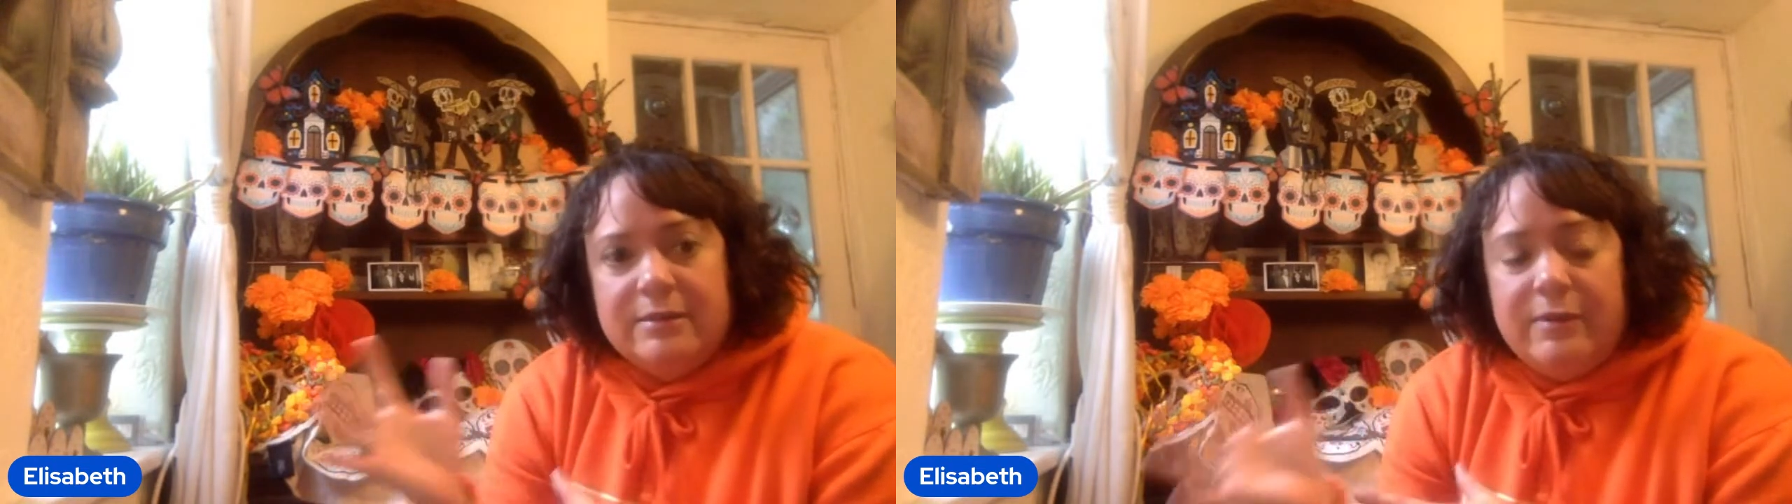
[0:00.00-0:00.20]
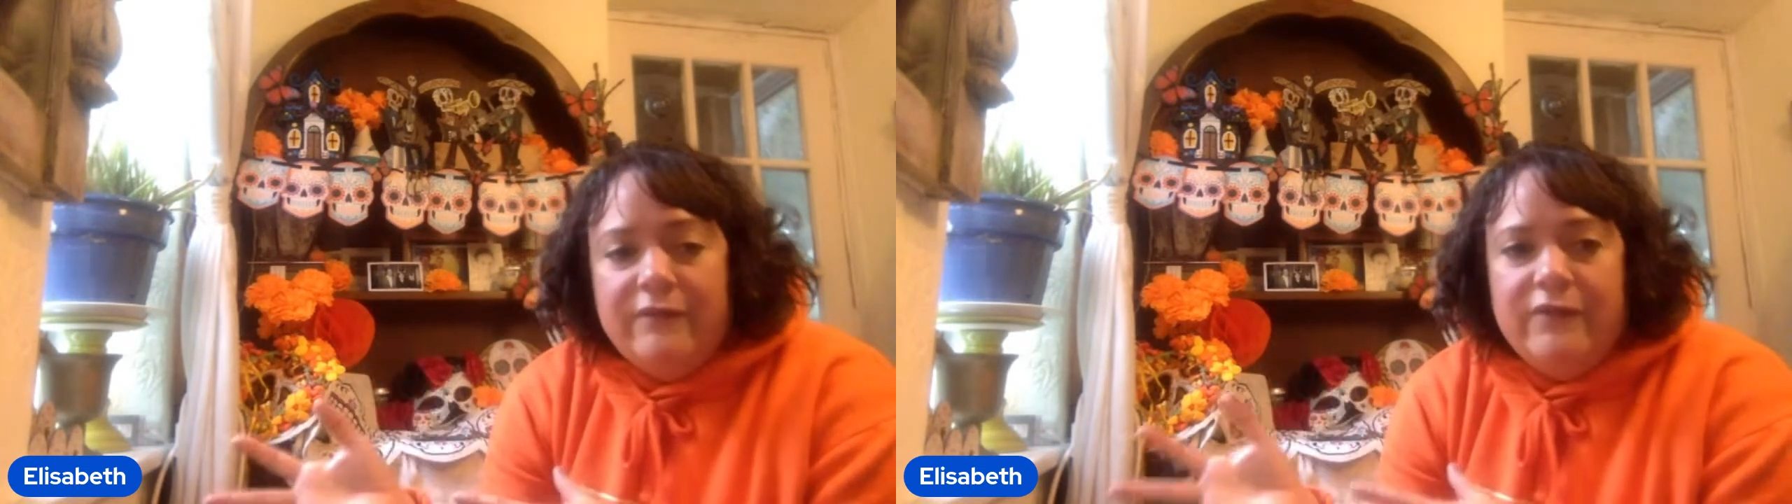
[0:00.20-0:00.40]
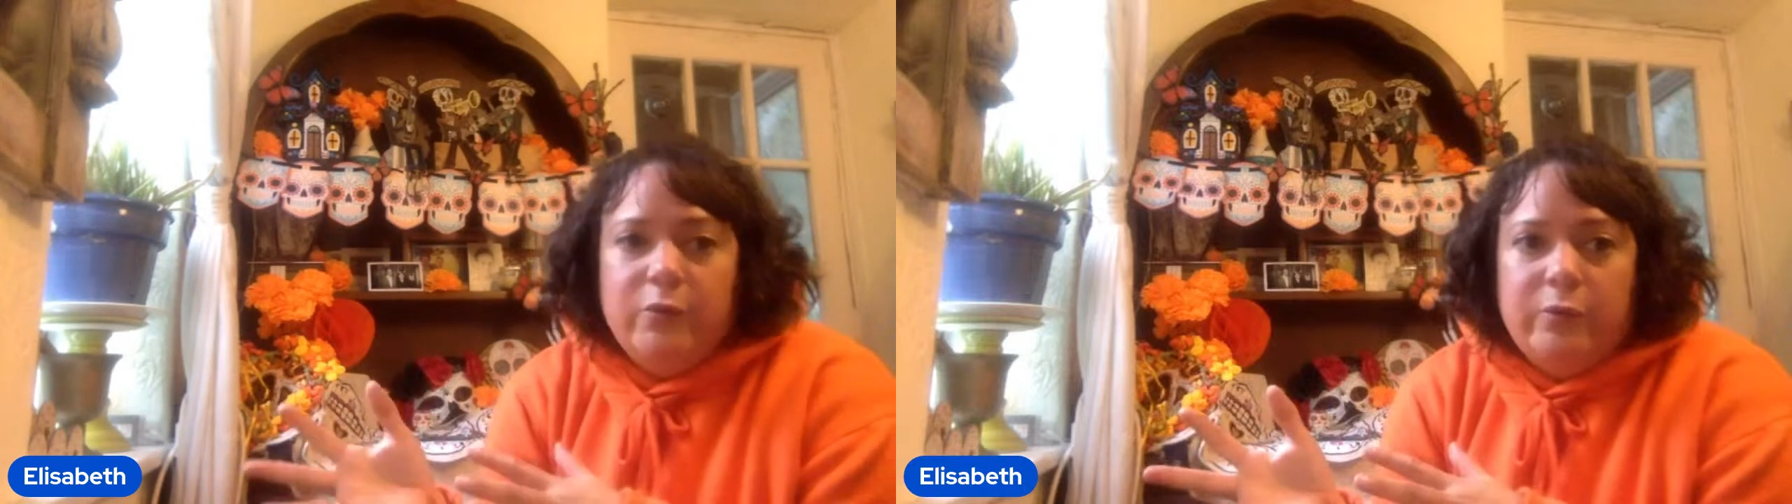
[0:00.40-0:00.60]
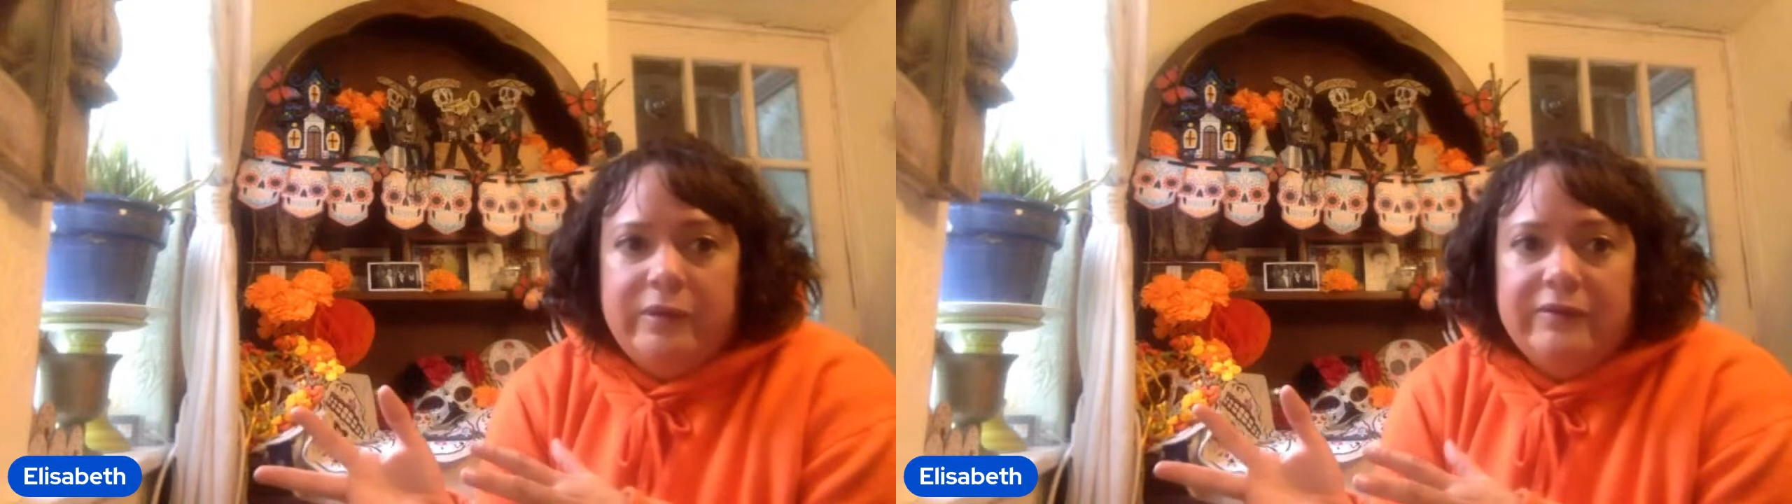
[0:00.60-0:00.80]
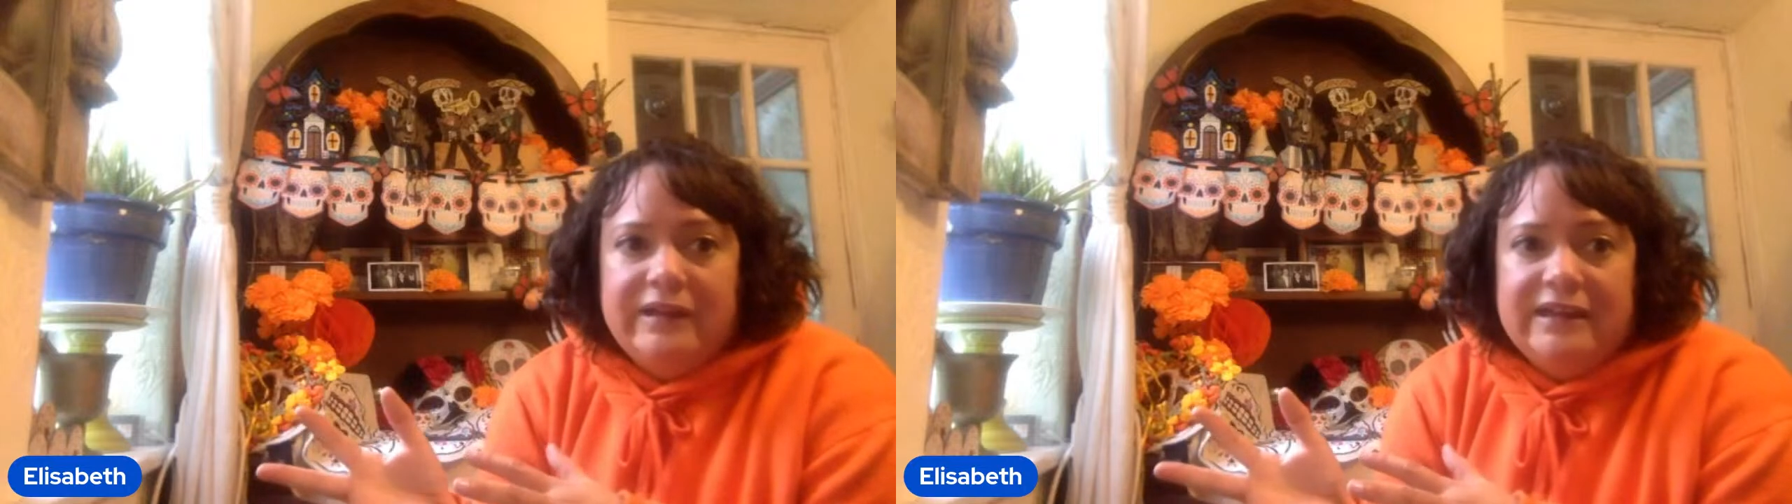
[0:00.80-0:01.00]
Some of it will
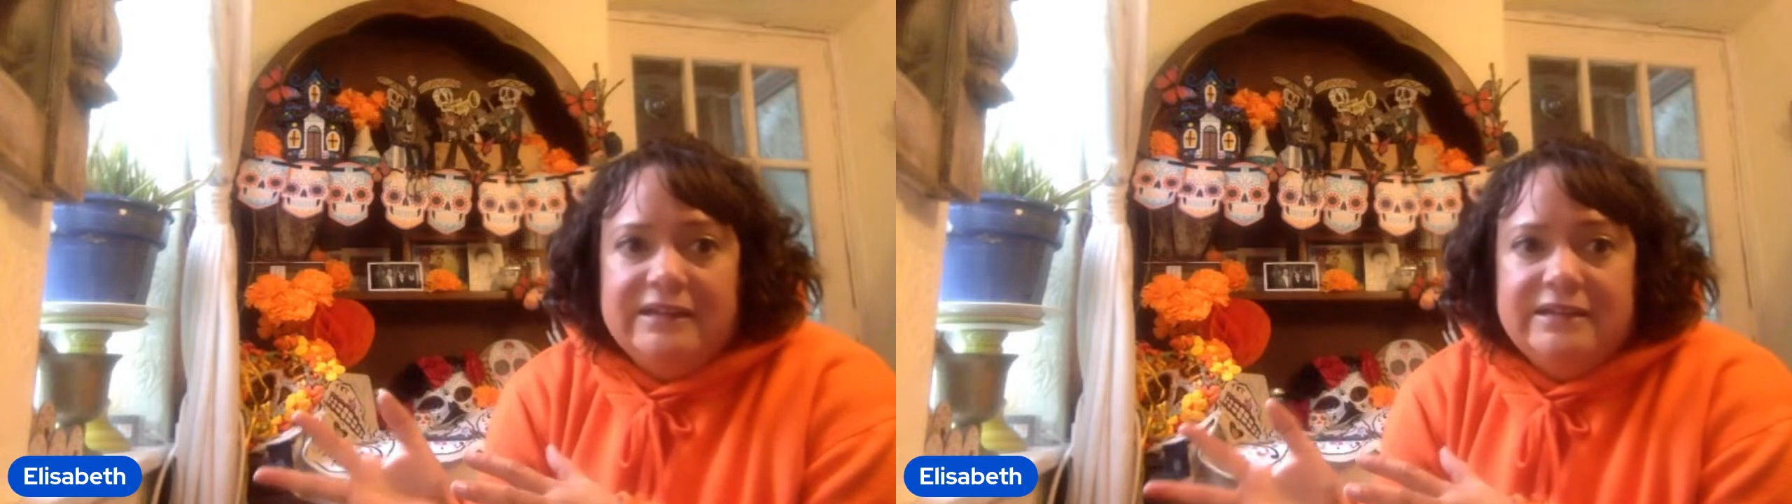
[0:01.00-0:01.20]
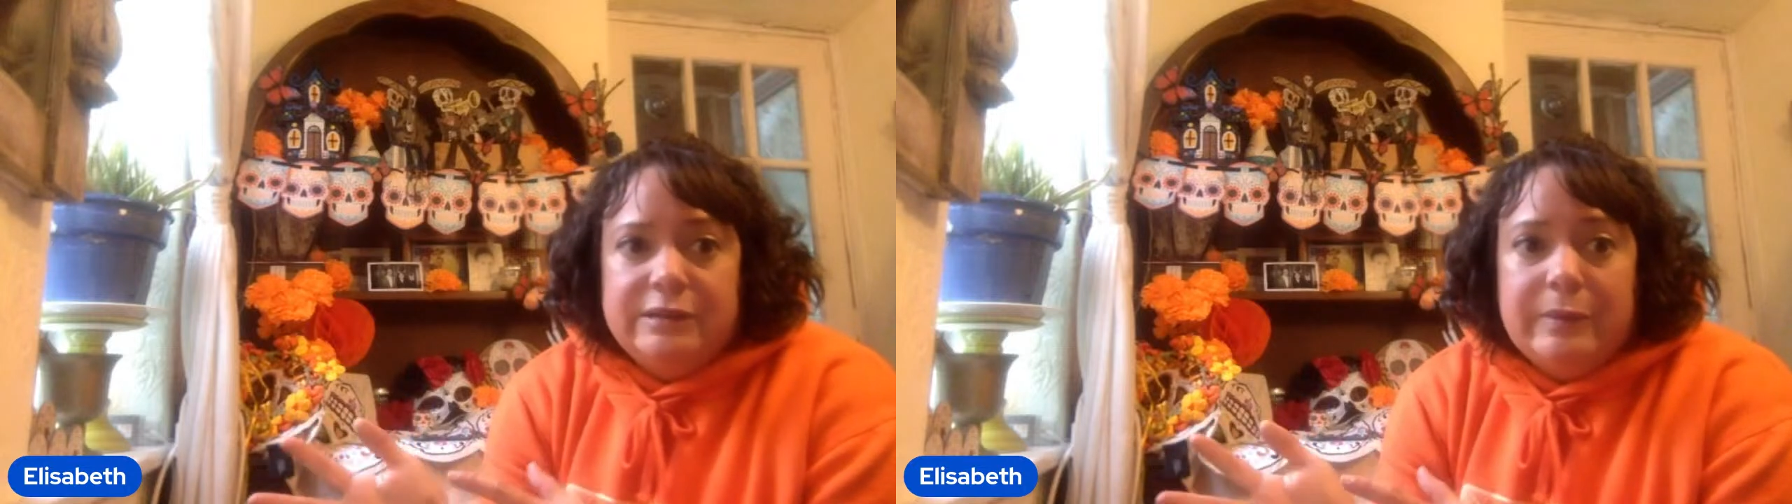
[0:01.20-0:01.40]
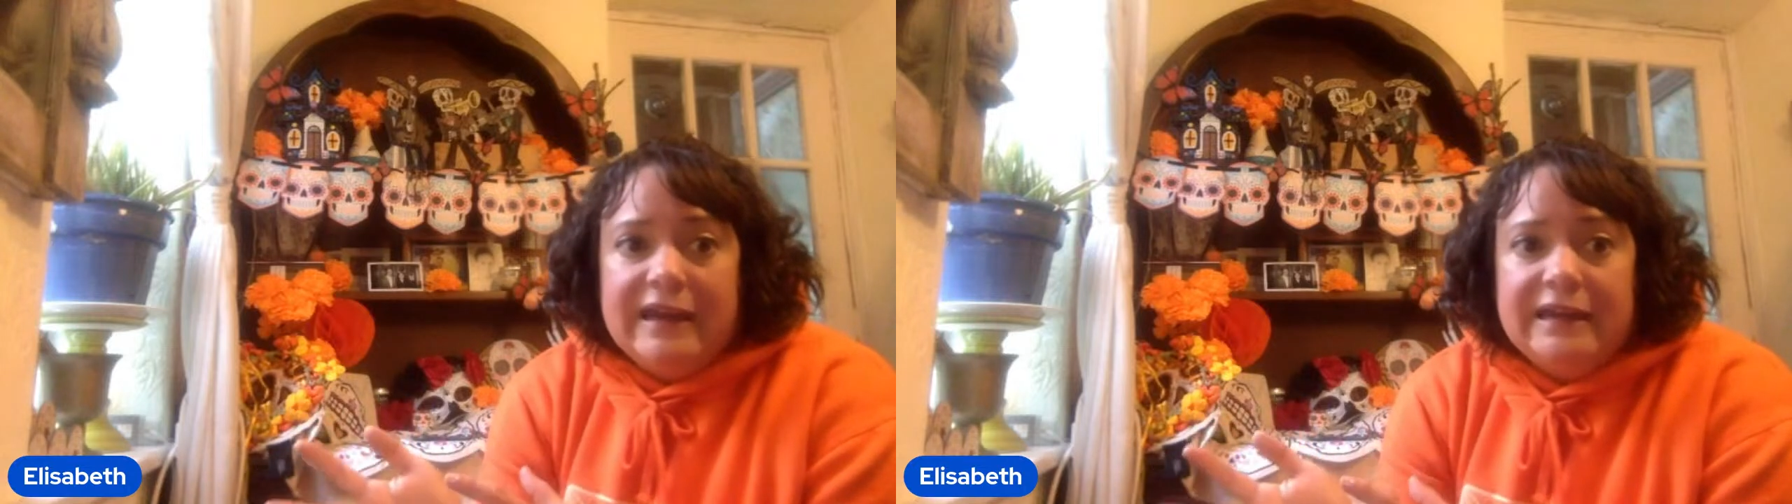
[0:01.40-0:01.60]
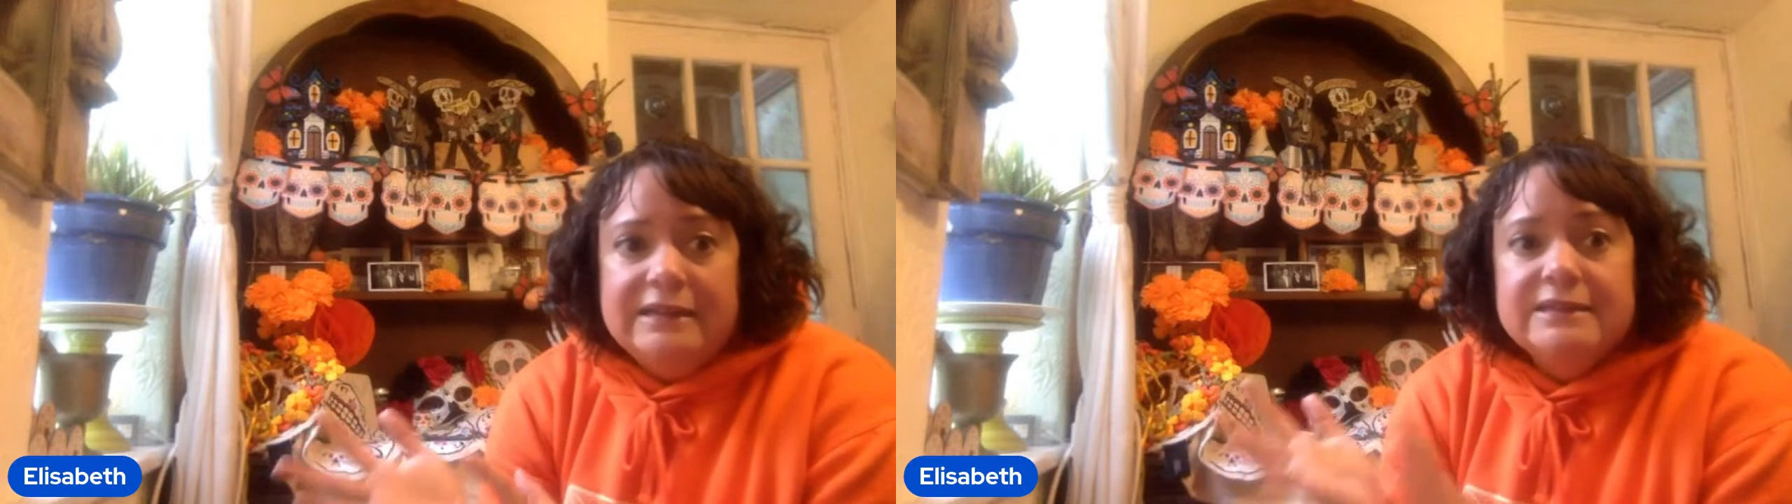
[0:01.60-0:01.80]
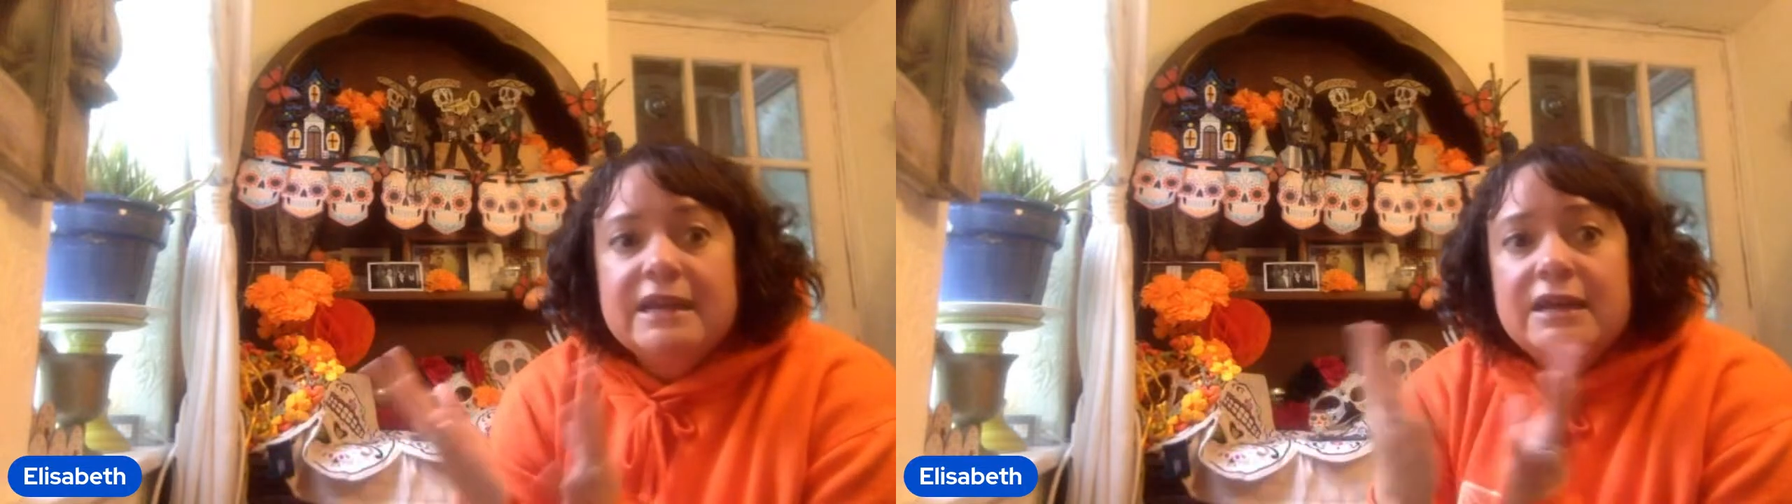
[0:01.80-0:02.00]
be related to the
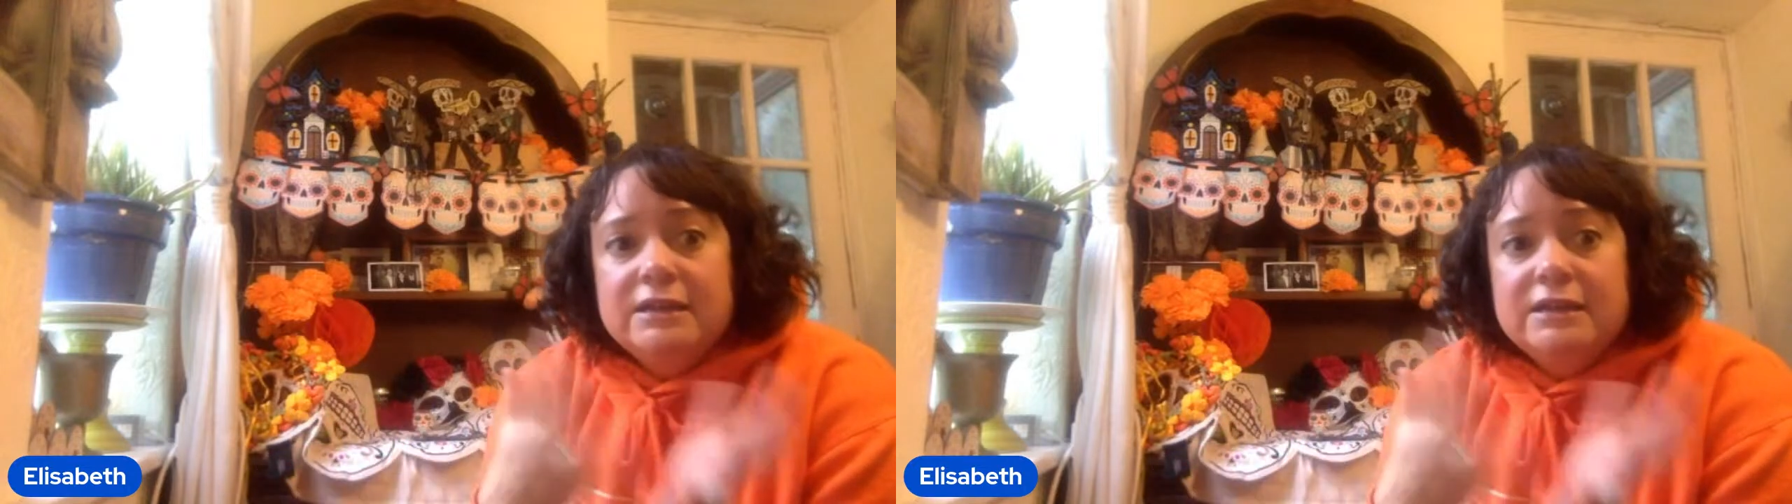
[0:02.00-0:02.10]
pagans,